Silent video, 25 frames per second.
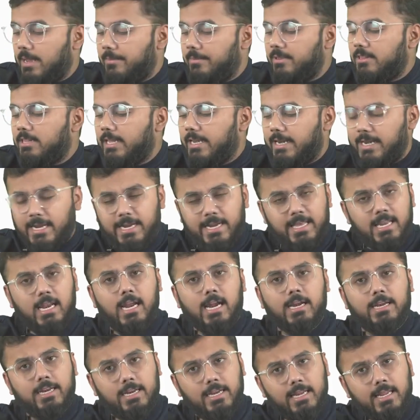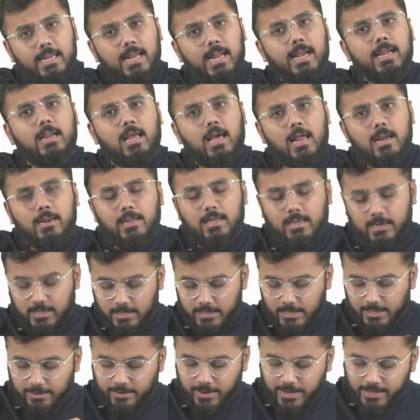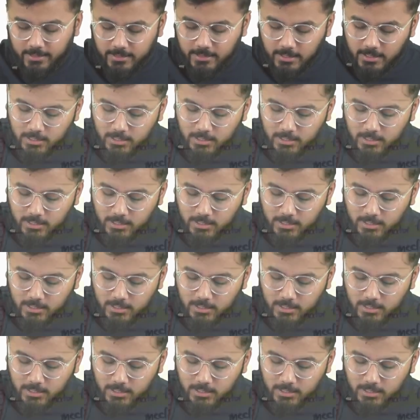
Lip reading: I mean the radial artery and ulnar artery, right?